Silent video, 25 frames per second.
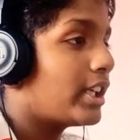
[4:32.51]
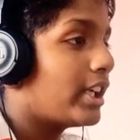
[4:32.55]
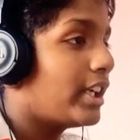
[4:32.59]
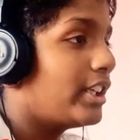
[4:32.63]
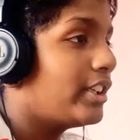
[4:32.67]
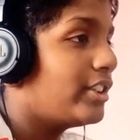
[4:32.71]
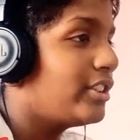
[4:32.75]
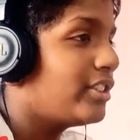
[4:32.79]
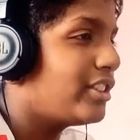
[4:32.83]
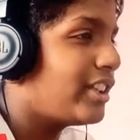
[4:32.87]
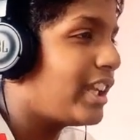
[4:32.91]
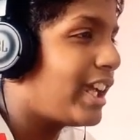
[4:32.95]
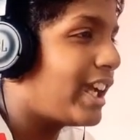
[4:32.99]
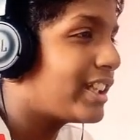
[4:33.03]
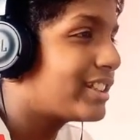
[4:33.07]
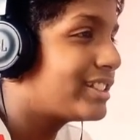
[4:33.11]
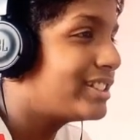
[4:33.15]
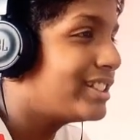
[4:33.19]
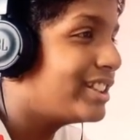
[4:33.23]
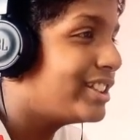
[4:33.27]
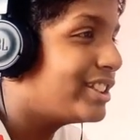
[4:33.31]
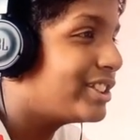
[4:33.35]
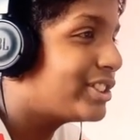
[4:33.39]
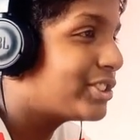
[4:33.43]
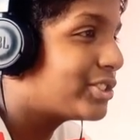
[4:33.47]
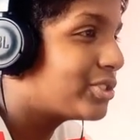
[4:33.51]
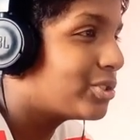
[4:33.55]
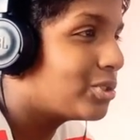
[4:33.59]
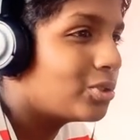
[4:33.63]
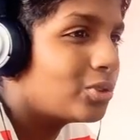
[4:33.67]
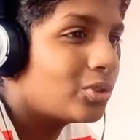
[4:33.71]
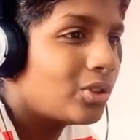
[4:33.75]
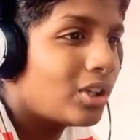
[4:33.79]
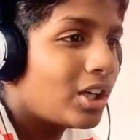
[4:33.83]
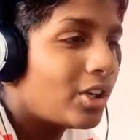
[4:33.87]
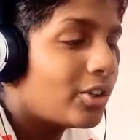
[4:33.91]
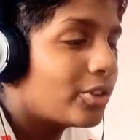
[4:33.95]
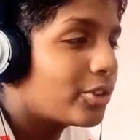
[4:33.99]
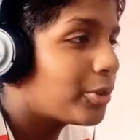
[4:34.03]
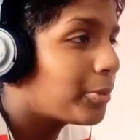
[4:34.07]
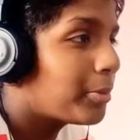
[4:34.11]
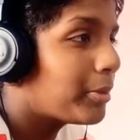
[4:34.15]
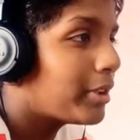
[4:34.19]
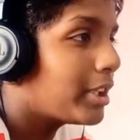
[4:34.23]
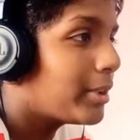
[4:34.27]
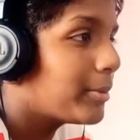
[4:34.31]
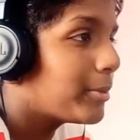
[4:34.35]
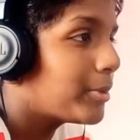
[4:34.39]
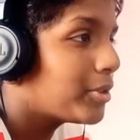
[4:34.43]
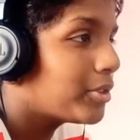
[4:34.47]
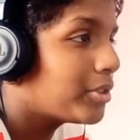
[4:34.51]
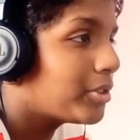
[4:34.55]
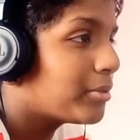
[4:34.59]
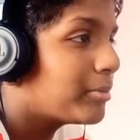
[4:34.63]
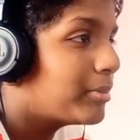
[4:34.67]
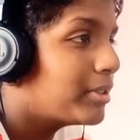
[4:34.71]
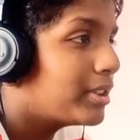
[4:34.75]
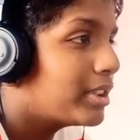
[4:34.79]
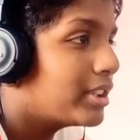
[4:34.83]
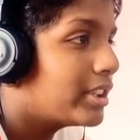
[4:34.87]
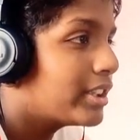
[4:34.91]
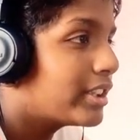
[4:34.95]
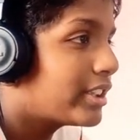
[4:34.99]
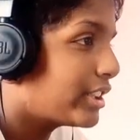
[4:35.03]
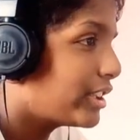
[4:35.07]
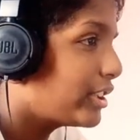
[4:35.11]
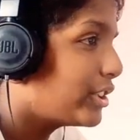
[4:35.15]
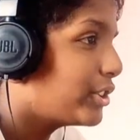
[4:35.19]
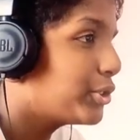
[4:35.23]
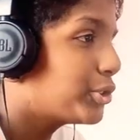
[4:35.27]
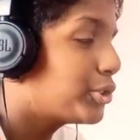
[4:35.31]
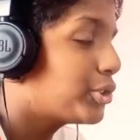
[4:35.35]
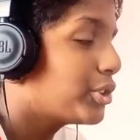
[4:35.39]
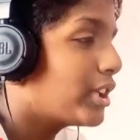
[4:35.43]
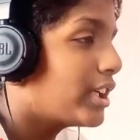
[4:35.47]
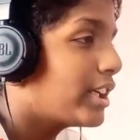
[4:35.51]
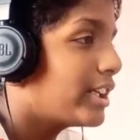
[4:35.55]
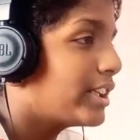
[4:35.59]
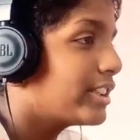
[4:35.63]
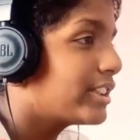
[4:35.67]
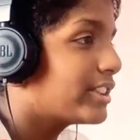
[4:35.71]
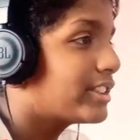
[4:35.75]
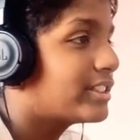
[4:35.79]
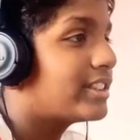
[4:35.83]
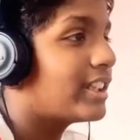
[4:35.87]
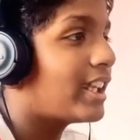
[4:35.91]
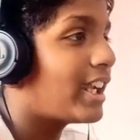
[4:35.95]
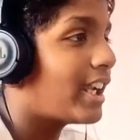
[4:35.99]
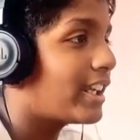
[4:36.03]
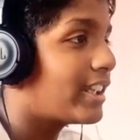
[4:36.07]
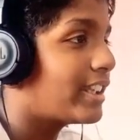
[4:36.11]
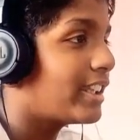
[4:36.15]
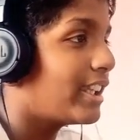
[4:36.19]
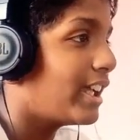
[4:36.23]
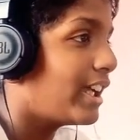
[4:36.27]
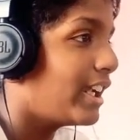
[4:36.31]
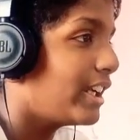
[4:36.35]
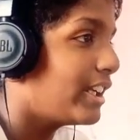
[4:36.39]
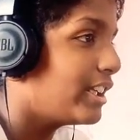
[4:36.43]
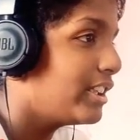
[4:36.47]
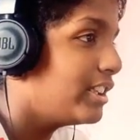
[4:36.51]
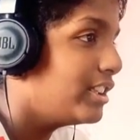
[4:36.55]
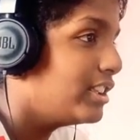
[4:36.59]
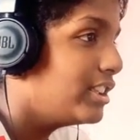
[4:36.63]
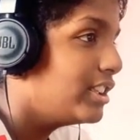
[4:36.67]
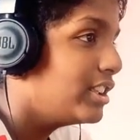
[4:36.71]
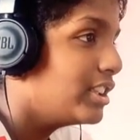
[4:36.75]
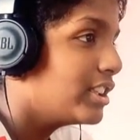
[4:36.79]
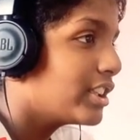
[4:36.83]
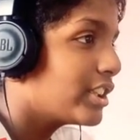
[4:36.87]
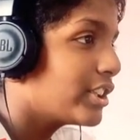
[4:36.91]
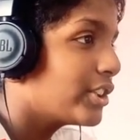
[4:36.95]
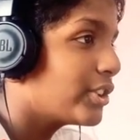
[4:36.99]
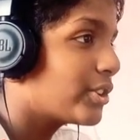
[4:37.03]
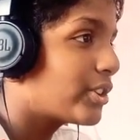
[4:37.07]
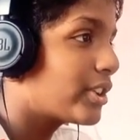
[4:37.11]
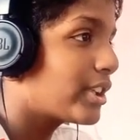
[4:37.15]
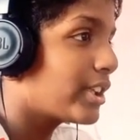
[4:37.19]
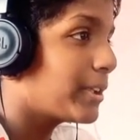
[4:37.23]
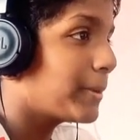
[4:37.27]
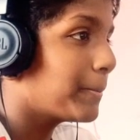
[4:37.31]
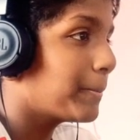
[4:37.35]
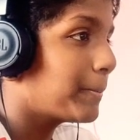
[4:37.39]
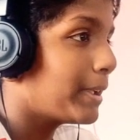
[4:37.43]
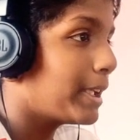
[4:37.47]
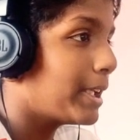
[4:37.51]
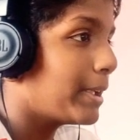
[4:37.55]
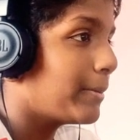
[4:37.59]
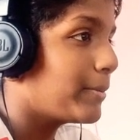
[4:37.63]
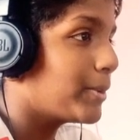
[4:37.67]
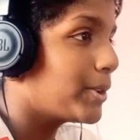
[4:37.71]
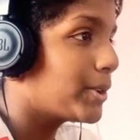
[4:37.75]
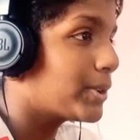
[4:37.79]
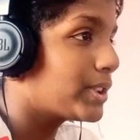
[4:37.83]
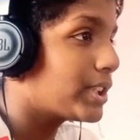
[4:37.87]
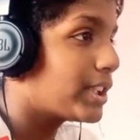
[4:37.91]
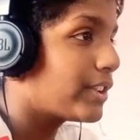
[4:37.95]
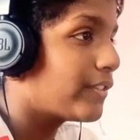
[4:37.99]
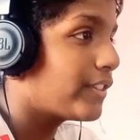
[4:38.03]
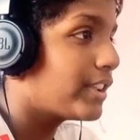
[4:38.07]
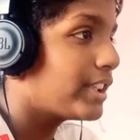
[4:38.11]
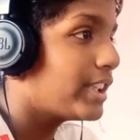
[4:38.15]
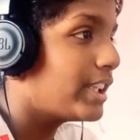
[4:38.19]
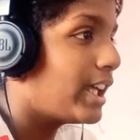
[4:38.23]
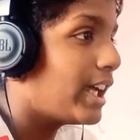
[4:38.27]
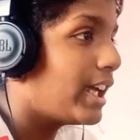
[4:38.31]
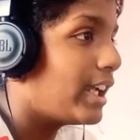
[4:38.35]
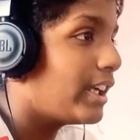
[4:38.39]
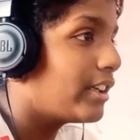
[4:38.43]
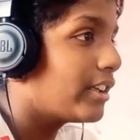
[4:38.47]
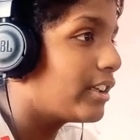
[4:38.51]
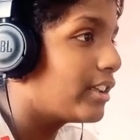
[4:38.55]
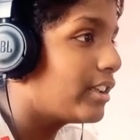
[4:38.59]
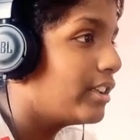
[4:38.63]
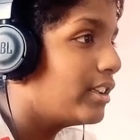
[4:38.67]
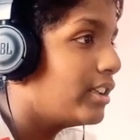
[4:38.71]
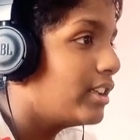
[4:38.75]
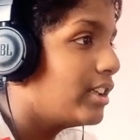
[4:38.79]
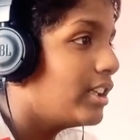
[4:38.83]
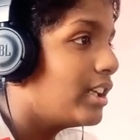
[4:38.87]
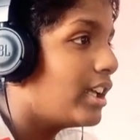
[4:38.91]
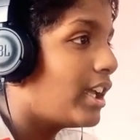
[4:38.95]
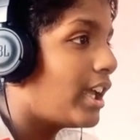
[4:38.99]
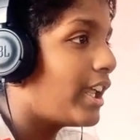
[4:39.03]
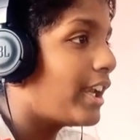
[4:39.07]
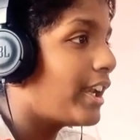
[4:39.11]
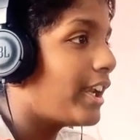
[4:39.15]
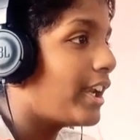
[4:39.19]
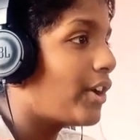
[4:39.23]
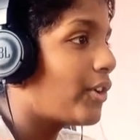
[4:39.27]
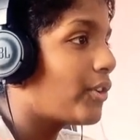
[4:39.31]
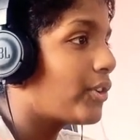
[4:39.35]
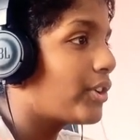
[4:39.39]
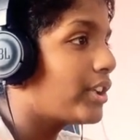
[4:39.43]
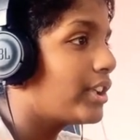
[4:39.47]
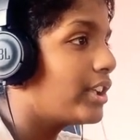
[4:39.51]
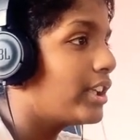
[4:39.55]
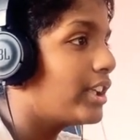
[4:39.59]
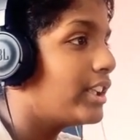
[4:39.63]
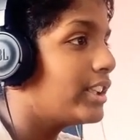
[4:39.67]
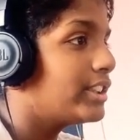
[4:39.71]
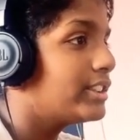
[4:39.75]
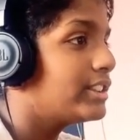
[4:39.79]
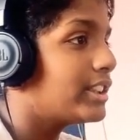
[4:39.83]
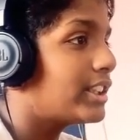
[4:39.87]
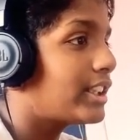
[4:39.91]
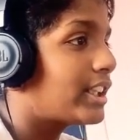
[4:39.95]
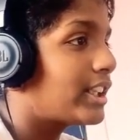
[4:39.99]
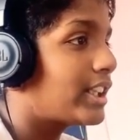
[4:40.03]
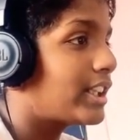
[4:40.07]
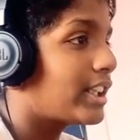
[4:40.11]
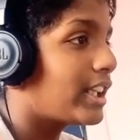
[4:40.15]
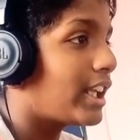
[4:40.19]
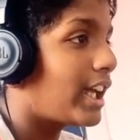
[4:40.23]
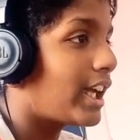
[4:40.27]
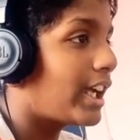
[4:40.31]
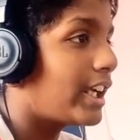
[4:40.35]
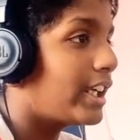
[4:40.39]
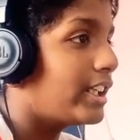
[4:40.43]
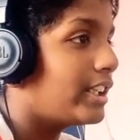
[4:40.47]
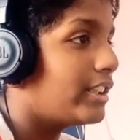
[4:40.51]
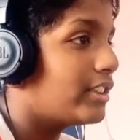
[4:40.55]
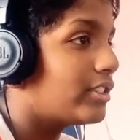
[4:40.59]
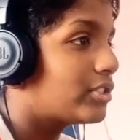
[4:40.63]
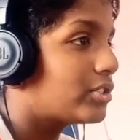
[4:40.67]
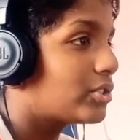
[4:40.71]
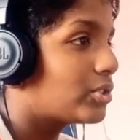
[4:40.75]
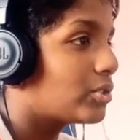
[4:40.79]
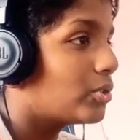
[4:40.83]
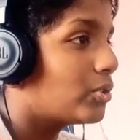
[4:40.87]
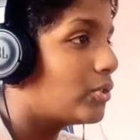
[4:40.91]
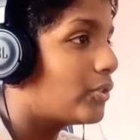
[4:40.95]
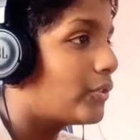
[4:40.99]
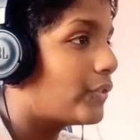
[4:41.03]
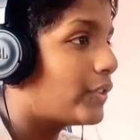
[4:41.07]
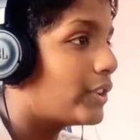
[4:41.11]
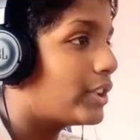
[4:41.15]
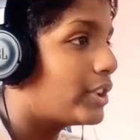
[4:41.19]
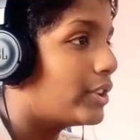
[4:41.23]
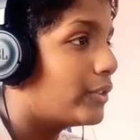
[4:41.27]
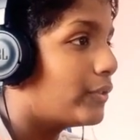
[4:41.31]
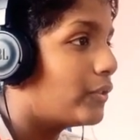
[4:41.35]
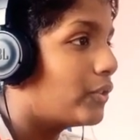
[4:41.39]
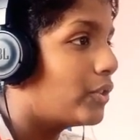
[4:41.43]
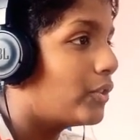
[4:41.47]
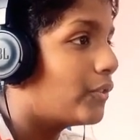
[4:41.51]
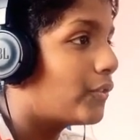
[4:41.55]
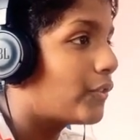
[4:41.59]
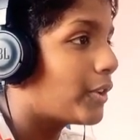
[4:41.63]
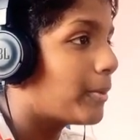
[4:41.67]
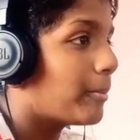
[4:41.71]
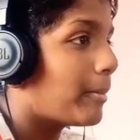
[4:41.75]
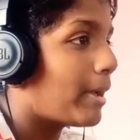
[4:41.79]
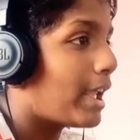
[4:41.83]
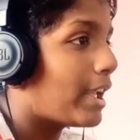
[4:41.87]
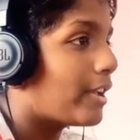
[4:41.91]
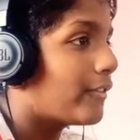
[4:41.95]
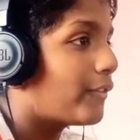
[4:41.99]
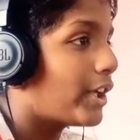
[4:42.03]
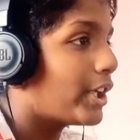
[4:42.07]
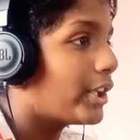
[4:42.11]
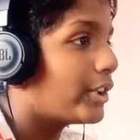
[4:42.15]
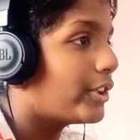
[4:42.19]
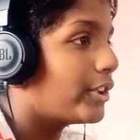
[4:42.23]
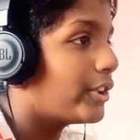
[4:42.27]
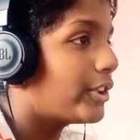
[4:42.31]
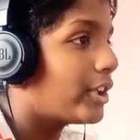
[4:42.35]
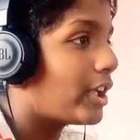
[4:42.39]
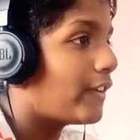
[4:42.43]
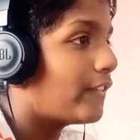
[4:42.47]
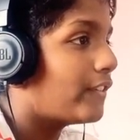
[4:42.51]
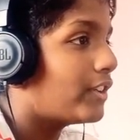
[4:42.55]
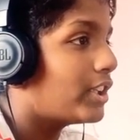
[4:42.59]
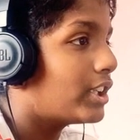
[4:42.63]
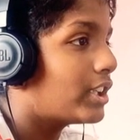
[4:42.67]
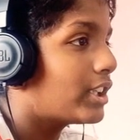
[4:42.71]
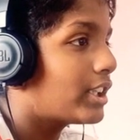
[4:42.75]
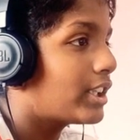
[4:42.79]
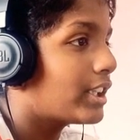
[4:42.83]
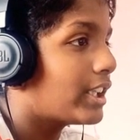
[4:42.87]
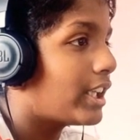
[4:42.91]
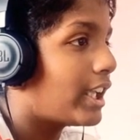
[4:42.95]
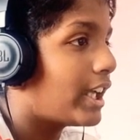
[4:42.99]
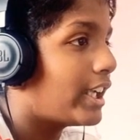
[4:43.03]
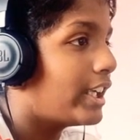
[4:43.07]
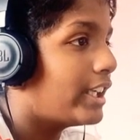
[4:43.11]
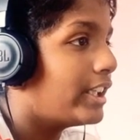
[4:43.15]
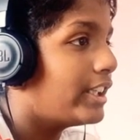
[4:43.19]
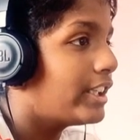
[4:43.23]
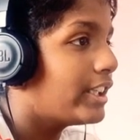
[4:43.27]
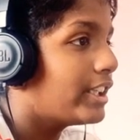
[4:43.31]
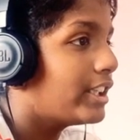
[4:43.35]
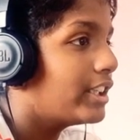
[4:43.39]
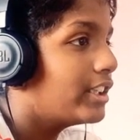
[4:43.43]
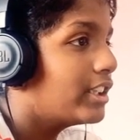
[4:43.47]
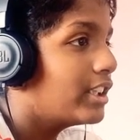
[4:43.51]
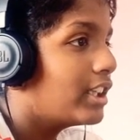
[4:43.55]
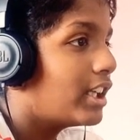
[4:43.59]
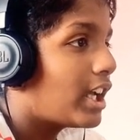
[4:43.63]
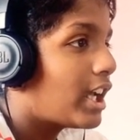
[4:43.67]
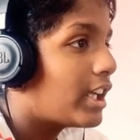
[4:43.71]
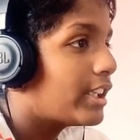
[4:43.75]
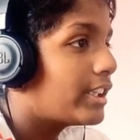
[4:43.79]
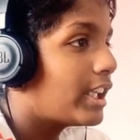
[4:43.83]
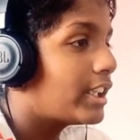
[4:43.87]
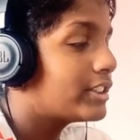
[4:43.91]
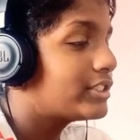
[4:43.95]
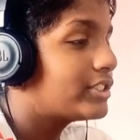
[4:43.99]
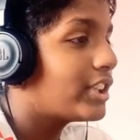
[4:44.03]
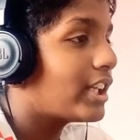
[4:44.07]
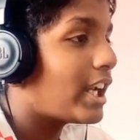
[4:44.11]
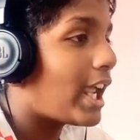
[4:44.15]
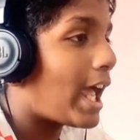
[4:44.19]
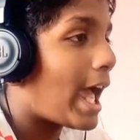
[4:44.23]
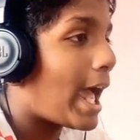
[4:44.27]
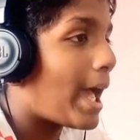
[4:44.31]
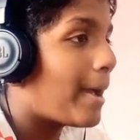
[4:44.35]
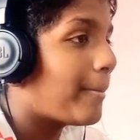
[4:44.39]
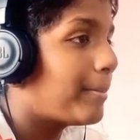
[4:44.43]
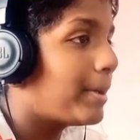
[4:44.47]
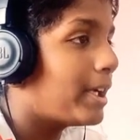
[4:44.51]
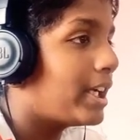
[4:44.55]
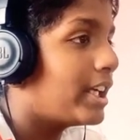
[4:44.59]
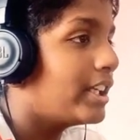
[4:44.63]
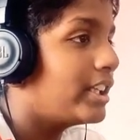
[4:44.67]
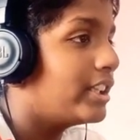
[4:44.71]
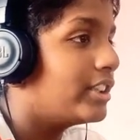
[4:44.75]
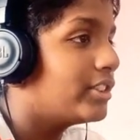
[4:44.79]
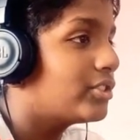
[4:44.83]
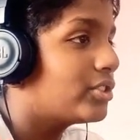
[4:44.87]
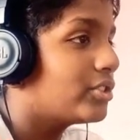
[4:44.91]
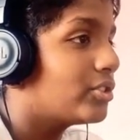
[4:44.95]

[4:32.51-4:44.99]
I didn't actually show how to play music, but you should understand that you can play music with that. And now here is a client. So for the Wolfram Alpha, you need to have a client, and that's an app ID.